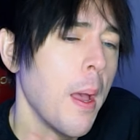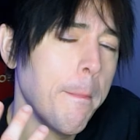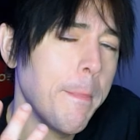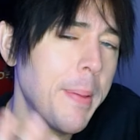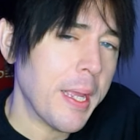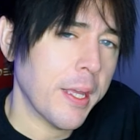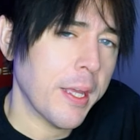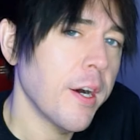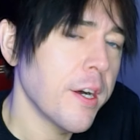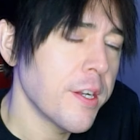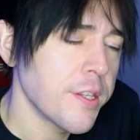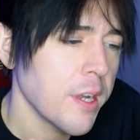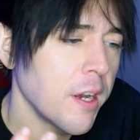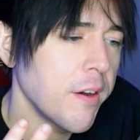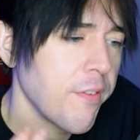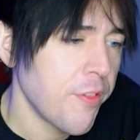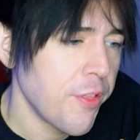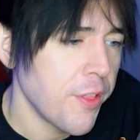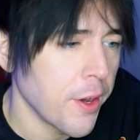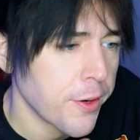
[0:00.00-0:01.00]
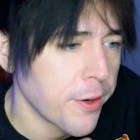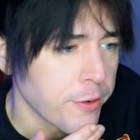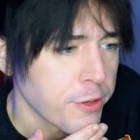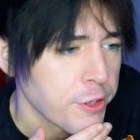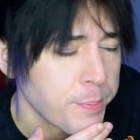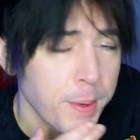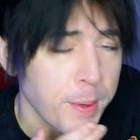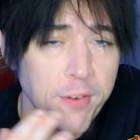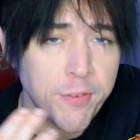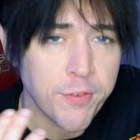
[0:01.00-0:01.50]
because of Thunder
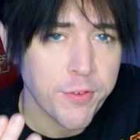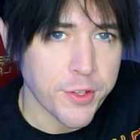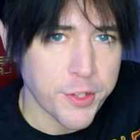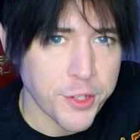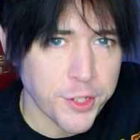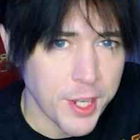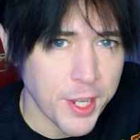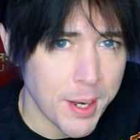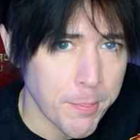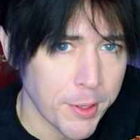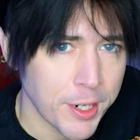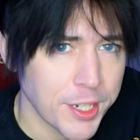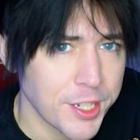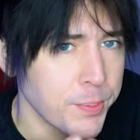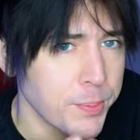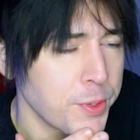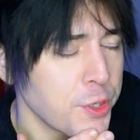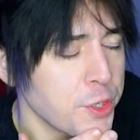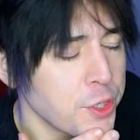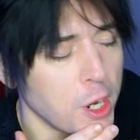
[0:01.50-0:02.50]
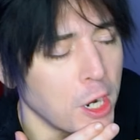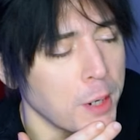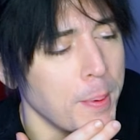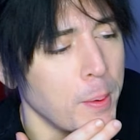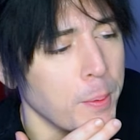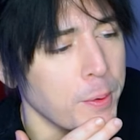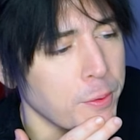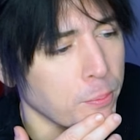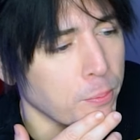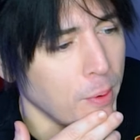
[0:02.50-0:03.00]
Spear for the same reason we just talked about
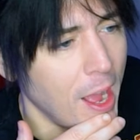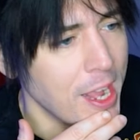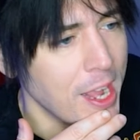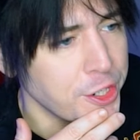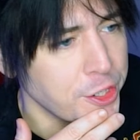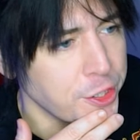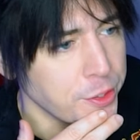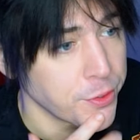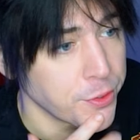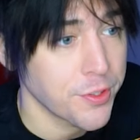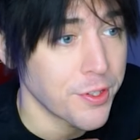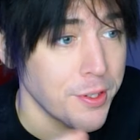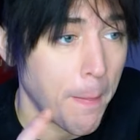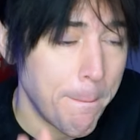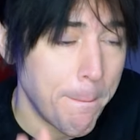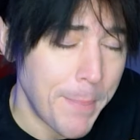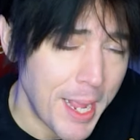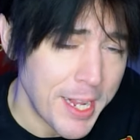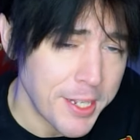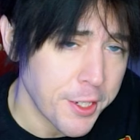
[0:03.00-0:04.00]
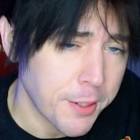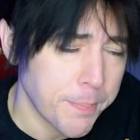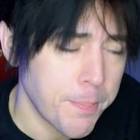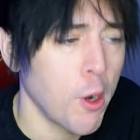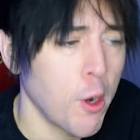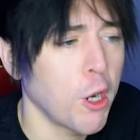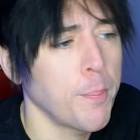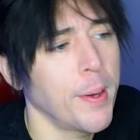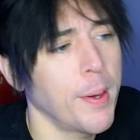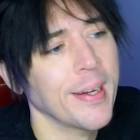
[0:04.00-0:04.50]
with Raichu. So this is a basic
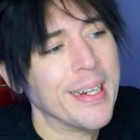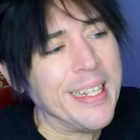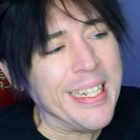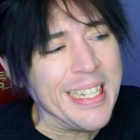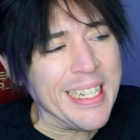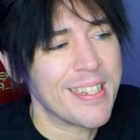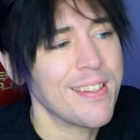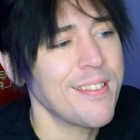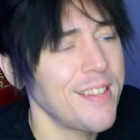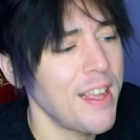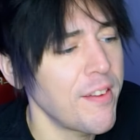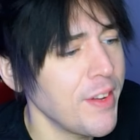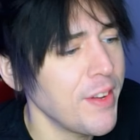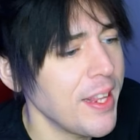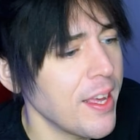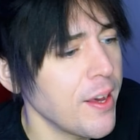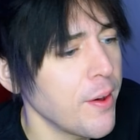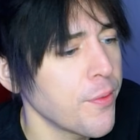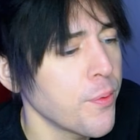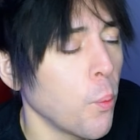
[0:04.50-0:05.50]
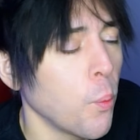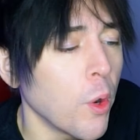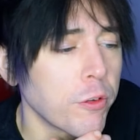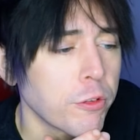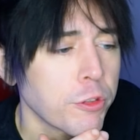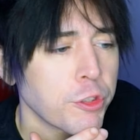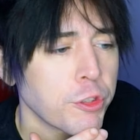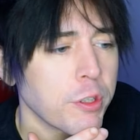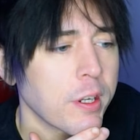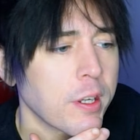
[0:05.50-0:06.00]
Pokemon, 70 health, 1
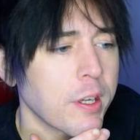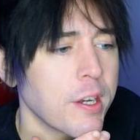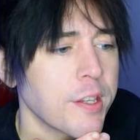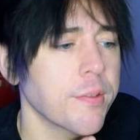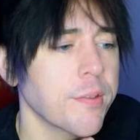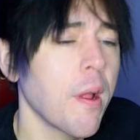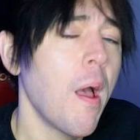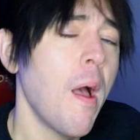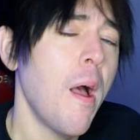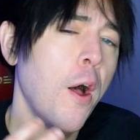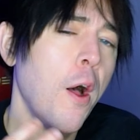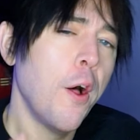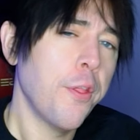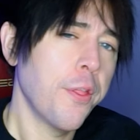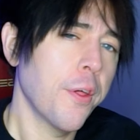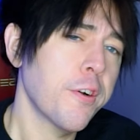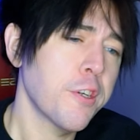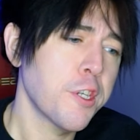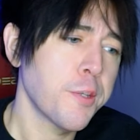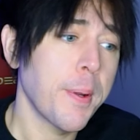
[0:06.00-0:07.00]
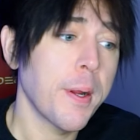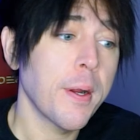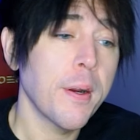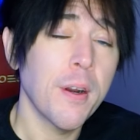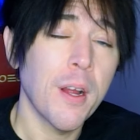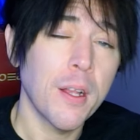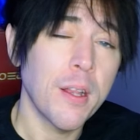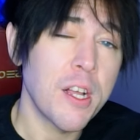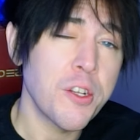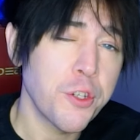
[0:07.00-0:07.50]
retreat cost. Thunder Spear
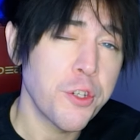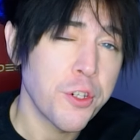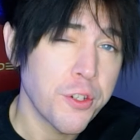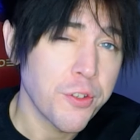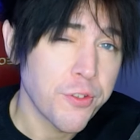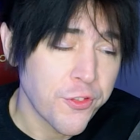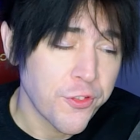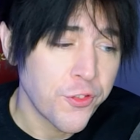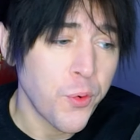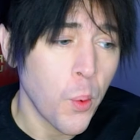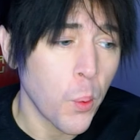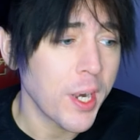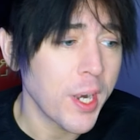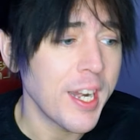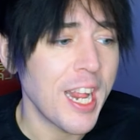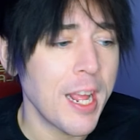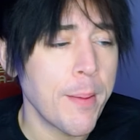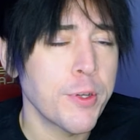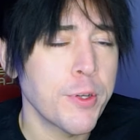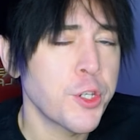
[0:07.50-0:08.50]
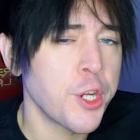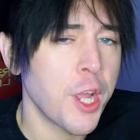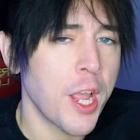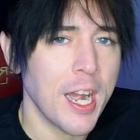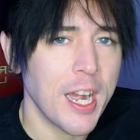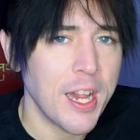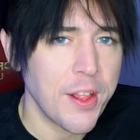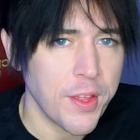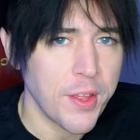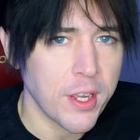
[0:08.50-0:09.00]
allows you to do 40 damage to
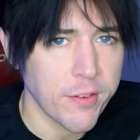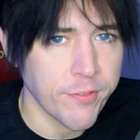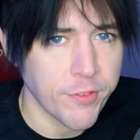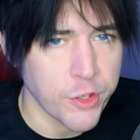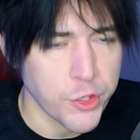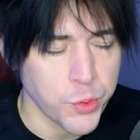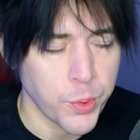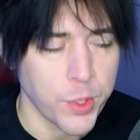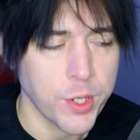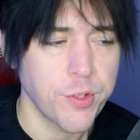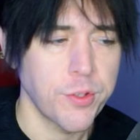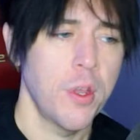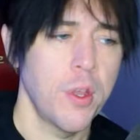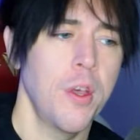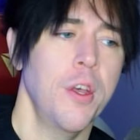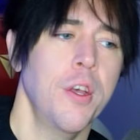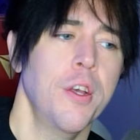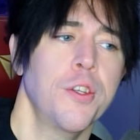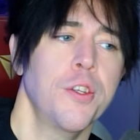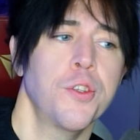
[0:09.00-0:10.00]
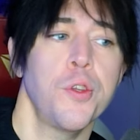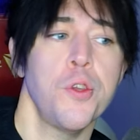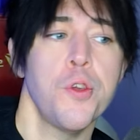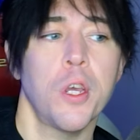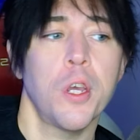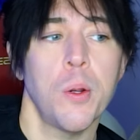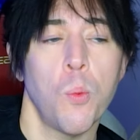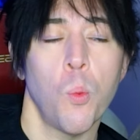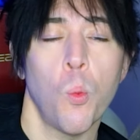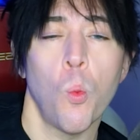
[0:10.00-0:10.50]
anything of your choice. So you
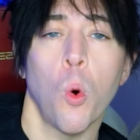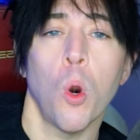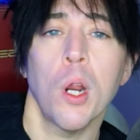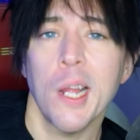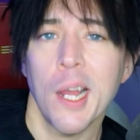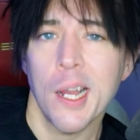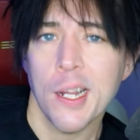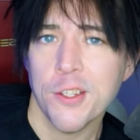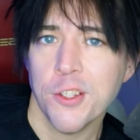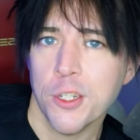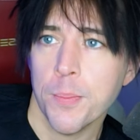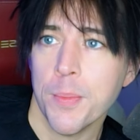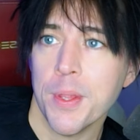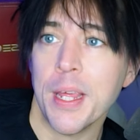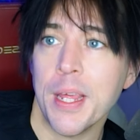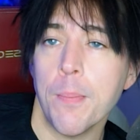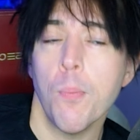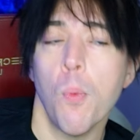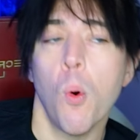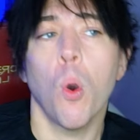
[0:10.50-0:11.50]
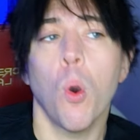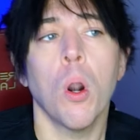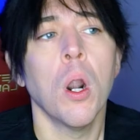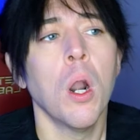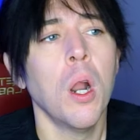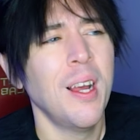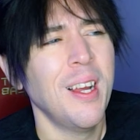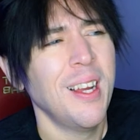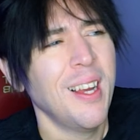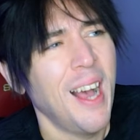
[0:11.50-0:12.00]
can work on some of the more,
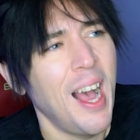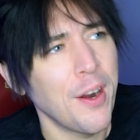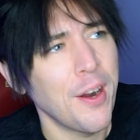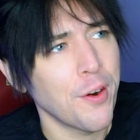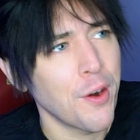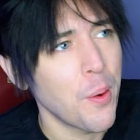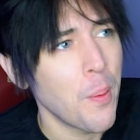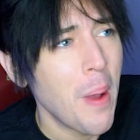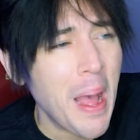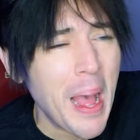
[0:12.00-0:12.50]
I don't know,